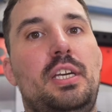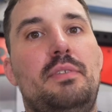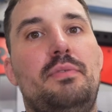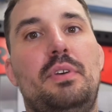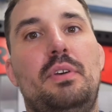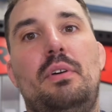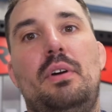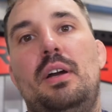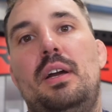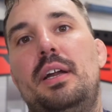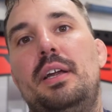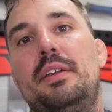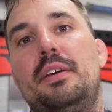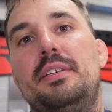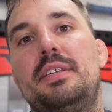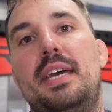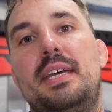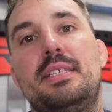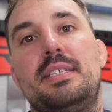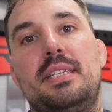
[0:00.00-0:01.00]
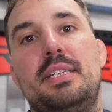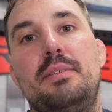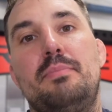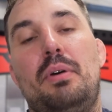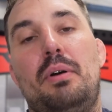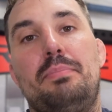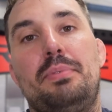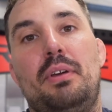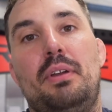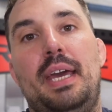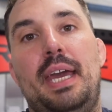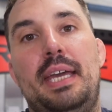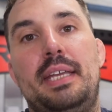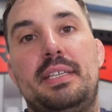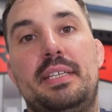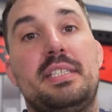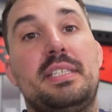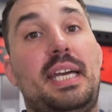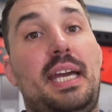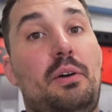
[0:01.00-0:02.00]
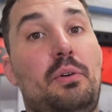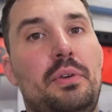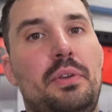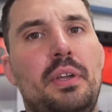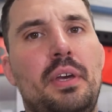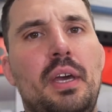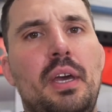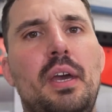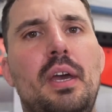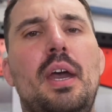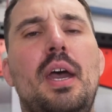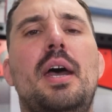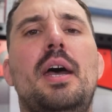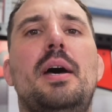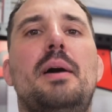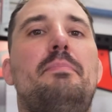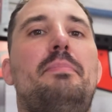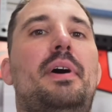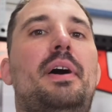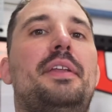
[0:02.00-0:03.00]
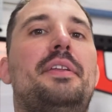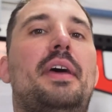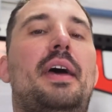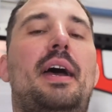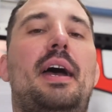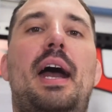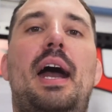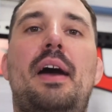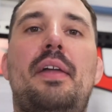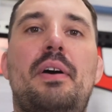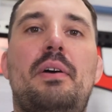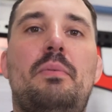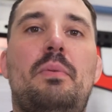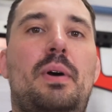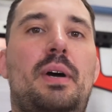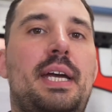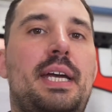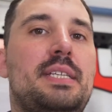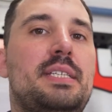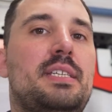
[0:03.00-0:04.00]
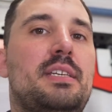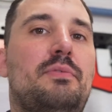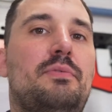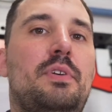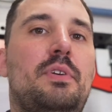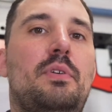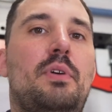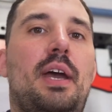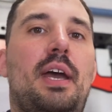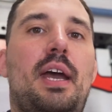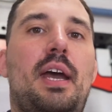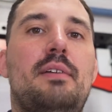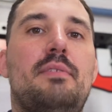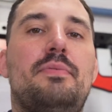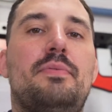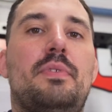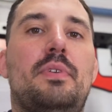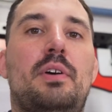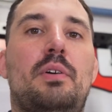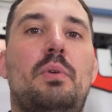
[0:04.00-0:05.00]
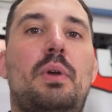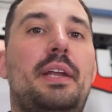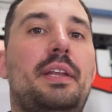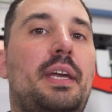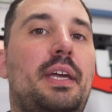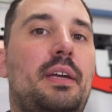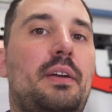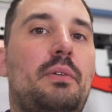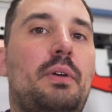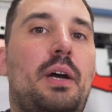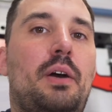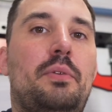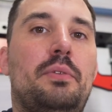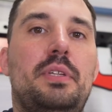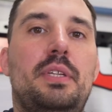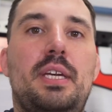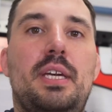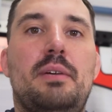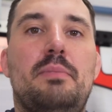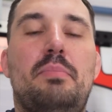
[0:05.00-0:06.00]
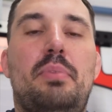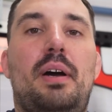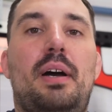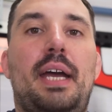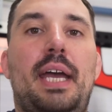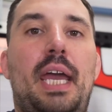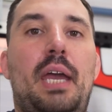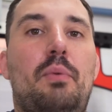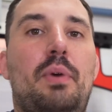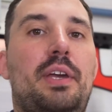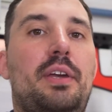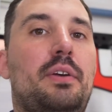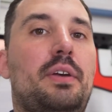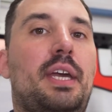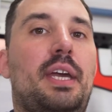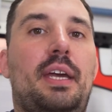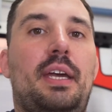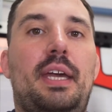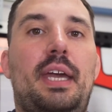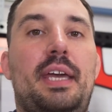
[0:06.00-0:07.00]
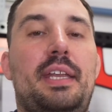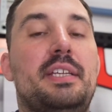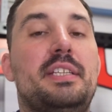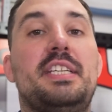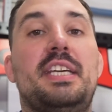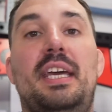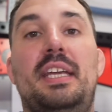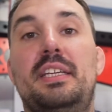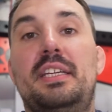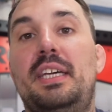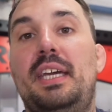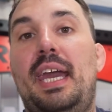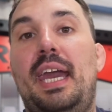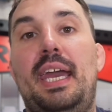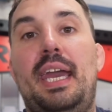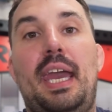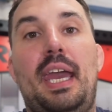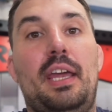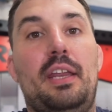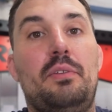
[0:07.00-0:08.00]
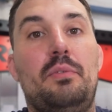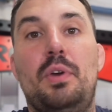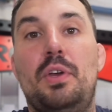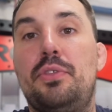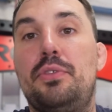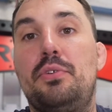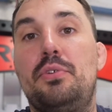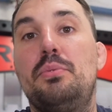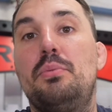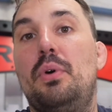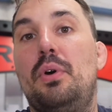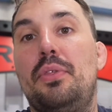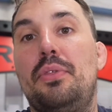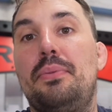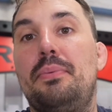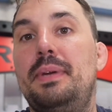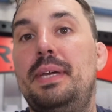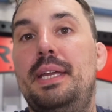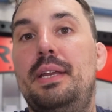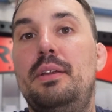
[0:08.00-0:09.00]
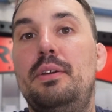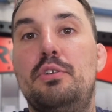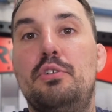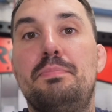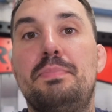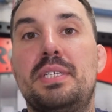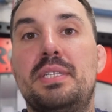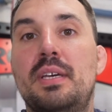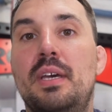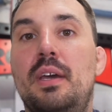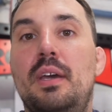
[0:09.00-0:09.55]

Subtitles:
if you are in a densely populated town. But otherwise, if you have a running ground nearby where you can get a 10K in with 2 or 3 loops,